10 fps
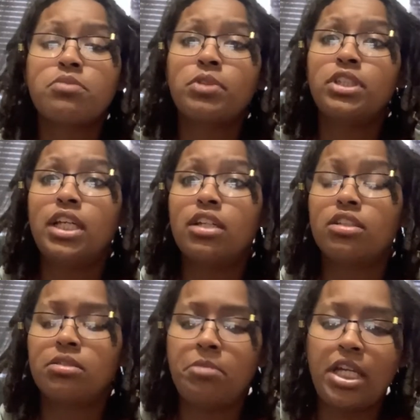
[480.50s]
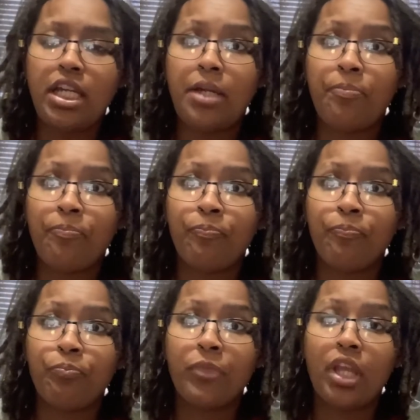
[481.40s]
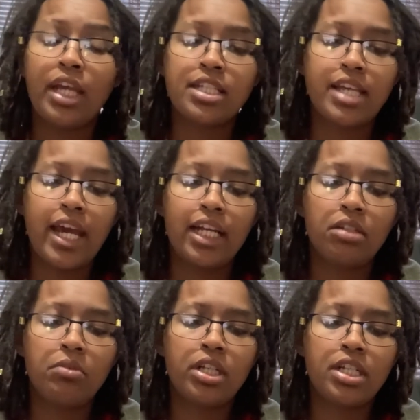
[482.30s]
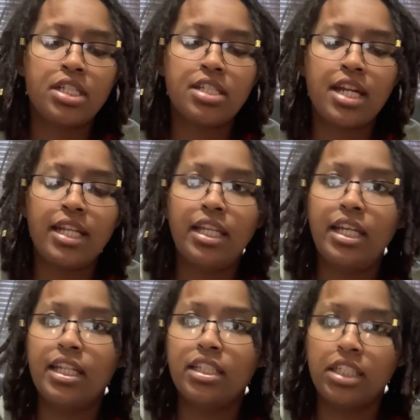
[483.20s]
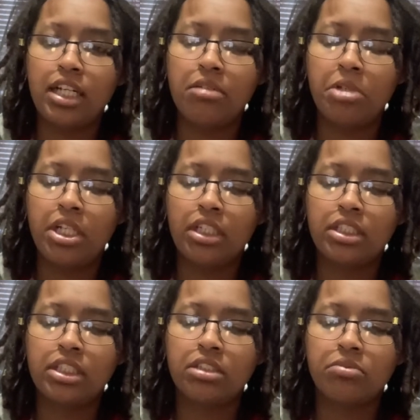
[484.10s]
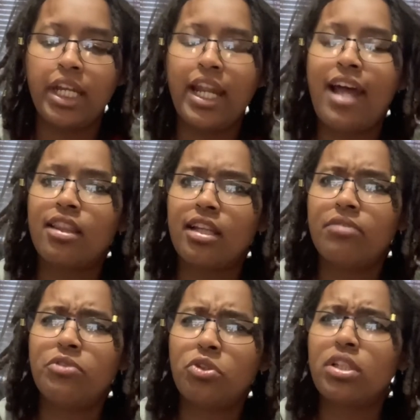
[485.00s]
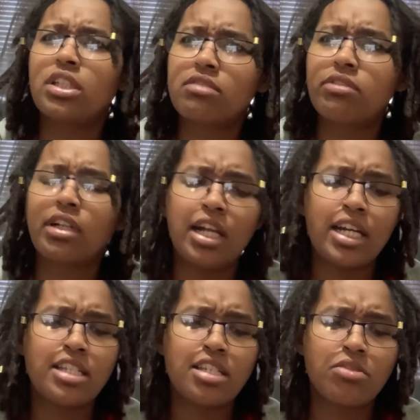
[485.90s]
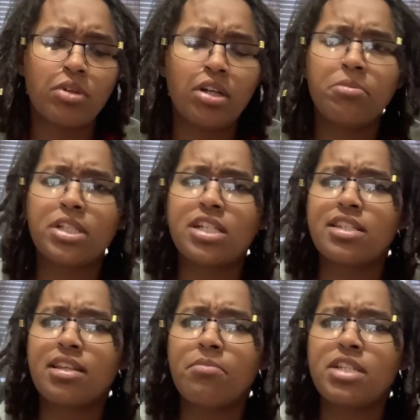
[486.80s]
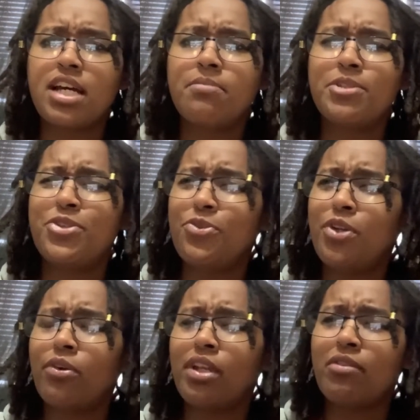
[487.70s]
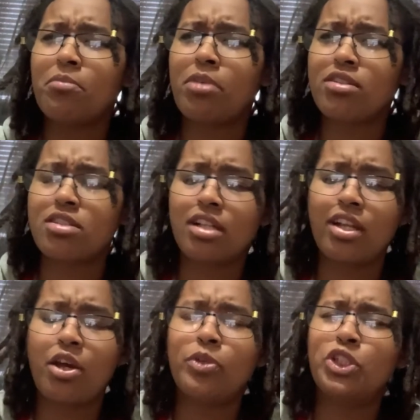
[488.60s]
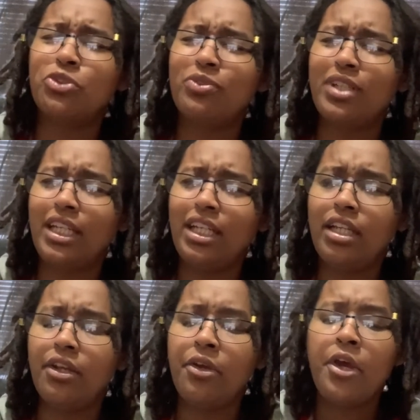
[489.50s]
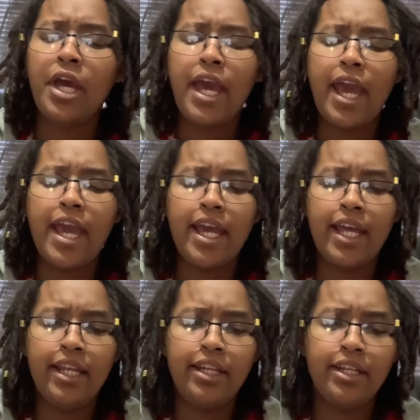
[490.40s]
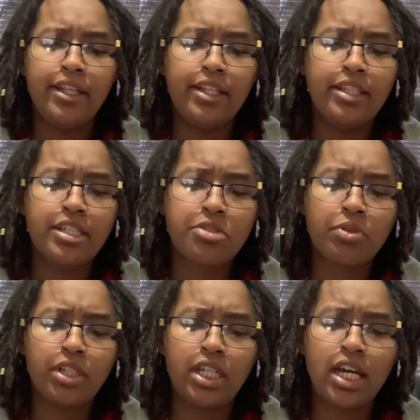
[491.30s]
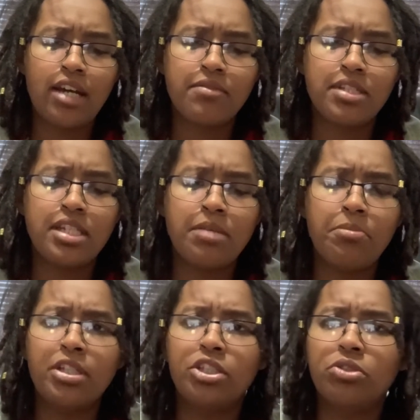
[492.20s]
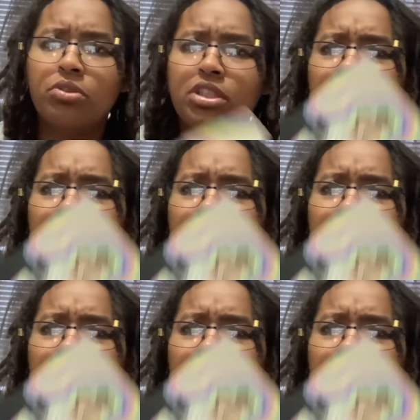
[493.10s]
one tells me exactly what it is that I need in the time being. This is what, and I love doing this for clients as well, because sometimes you don't even personally know what you need, and this really dives deep into it. So